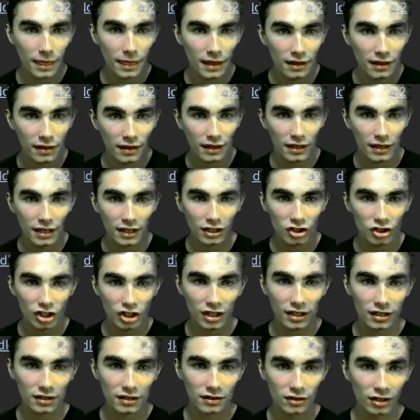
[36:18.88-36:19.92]

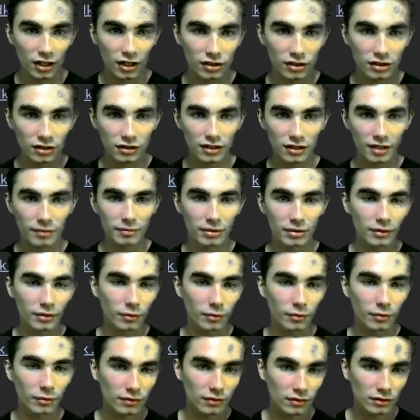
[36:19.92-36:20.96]
Next.js Nostr template
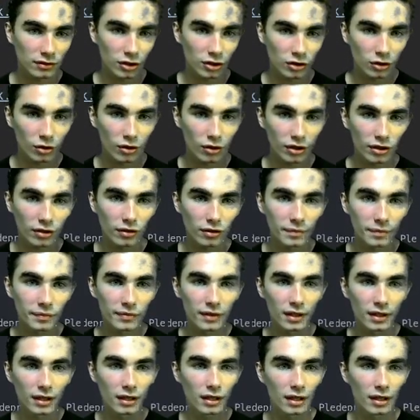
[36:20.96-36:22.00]
tutorial.
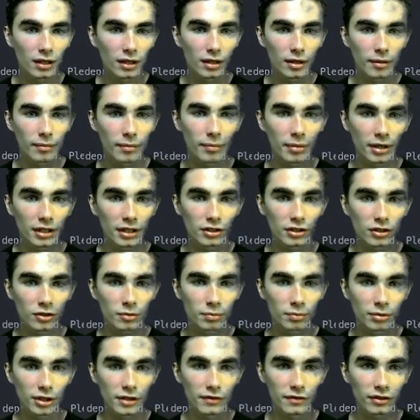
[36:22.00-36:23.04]
But just
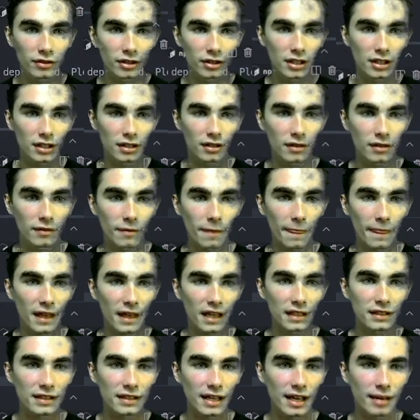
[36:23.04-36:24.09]
briefly,
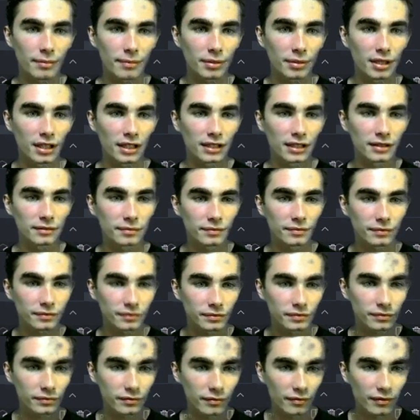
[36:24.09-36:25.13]
that's happening
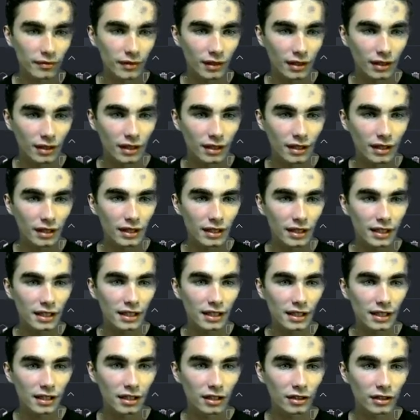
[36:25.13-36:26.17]

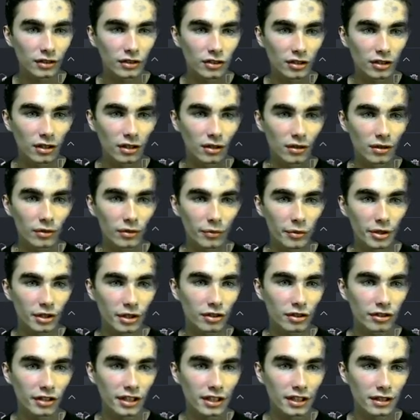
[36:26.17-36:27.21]
here. So we're
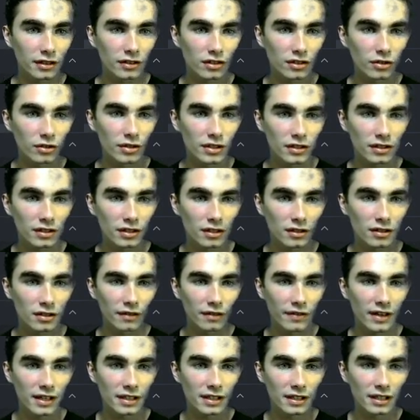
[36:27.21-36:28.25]
creating this new instance of
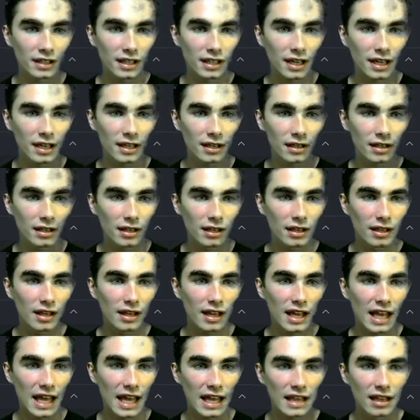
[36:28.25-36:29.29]
NDK,
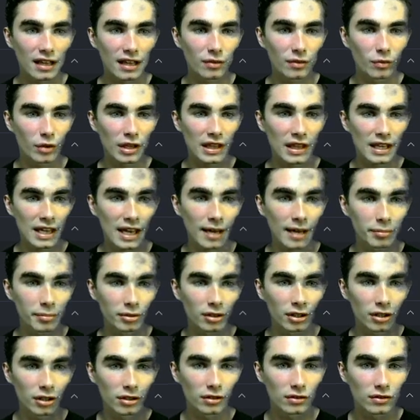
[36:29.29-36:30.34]
and then when the app
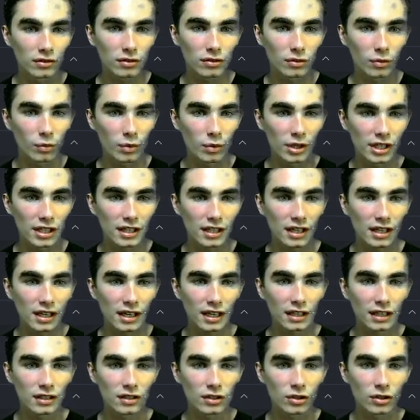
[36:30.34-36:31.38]
loads, we
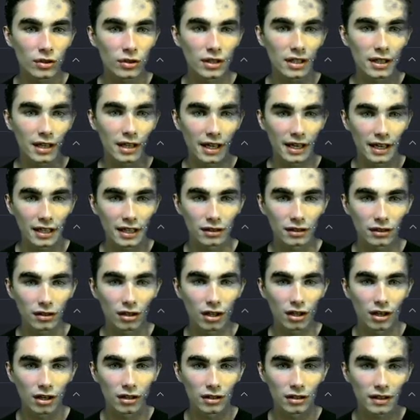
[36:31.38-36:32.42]
connect to it and
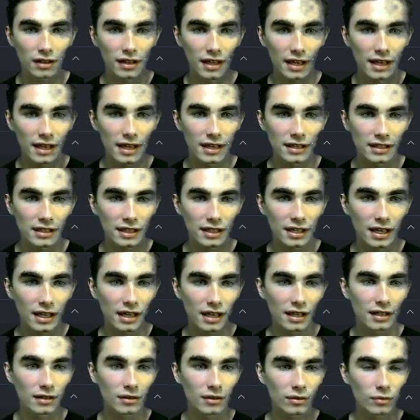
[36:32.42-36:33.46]
log that
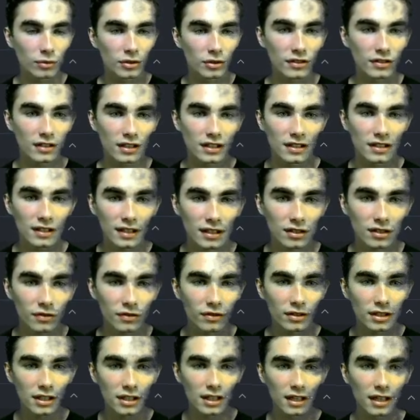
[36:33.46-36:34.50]
NDK was successfully
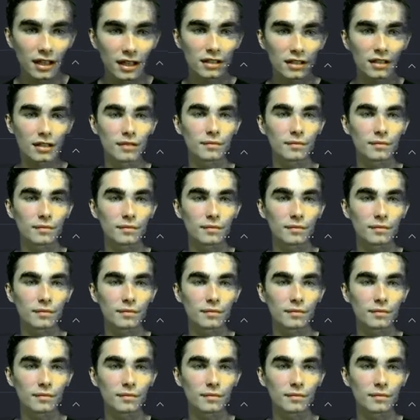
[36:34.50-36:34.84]
connected.